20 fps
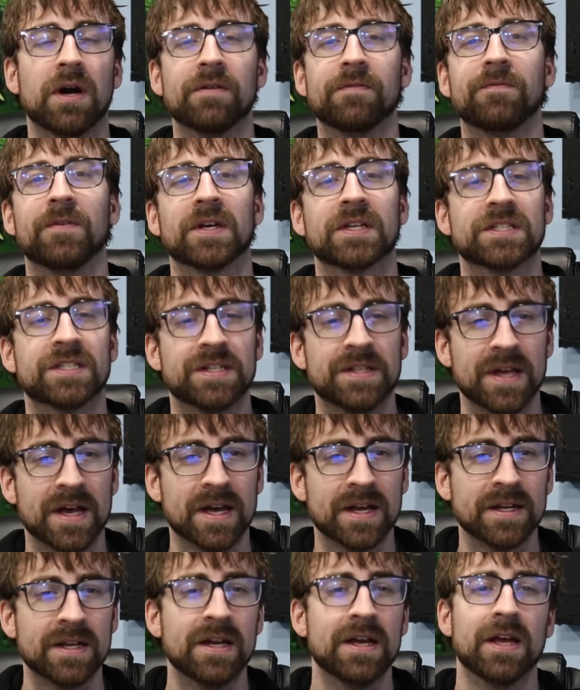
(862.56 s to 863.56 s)
I fixed
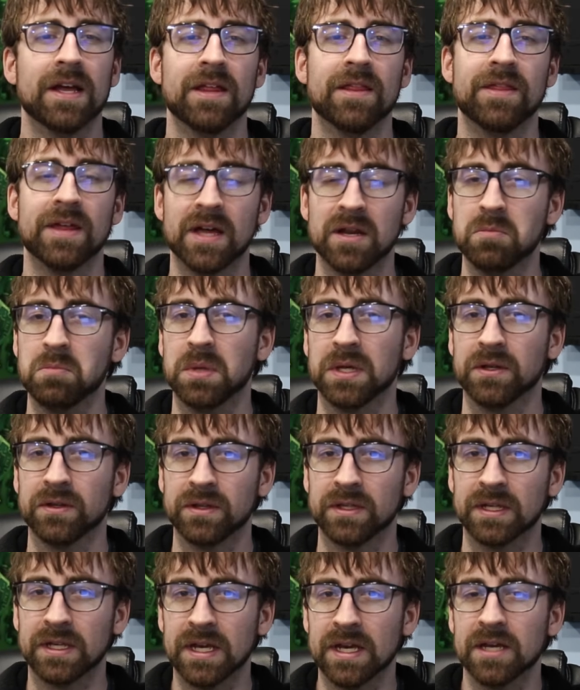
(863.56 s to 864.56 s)
that, then built
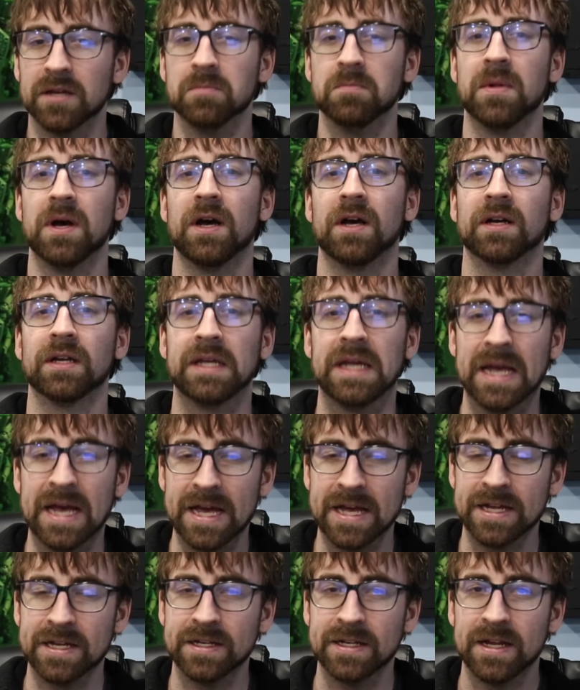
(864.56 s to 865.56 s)
the game
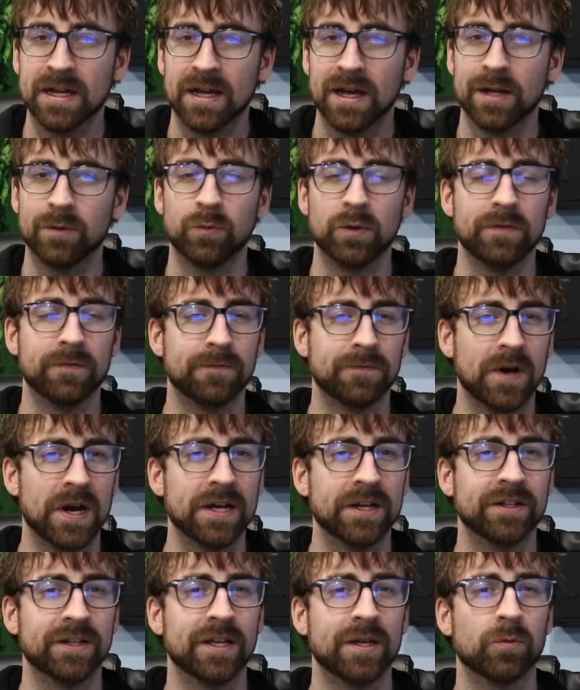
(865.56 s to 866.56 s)
again, and we
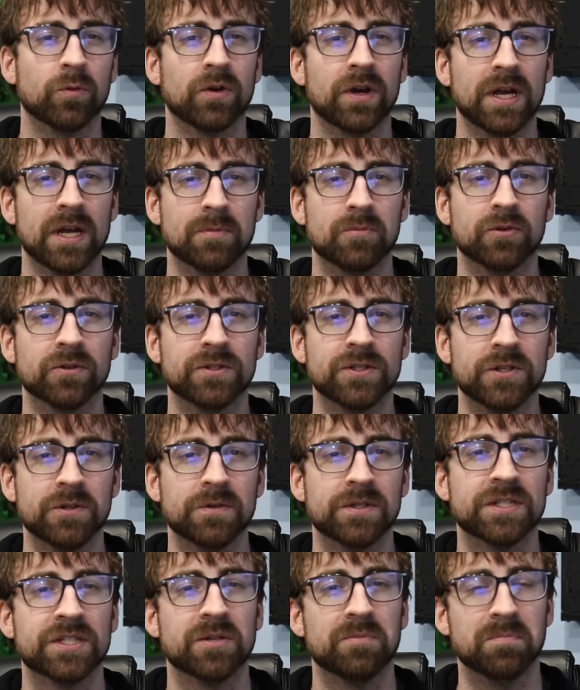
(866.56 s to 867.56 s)
finally were able to
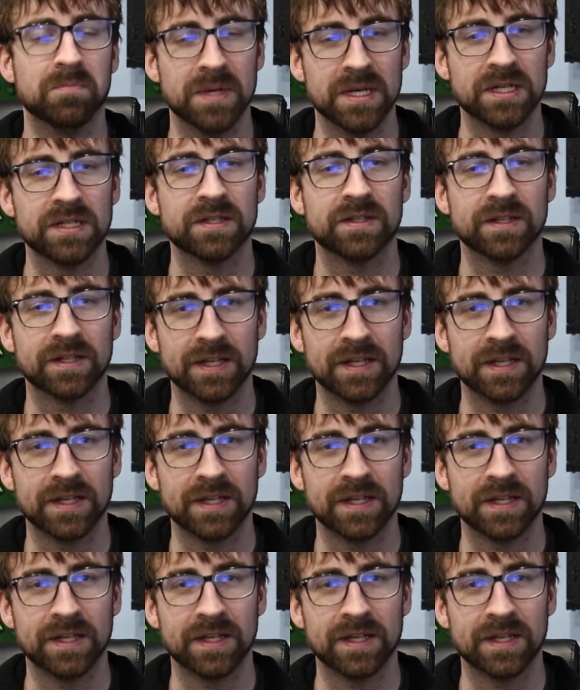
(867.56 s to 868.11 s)
submit the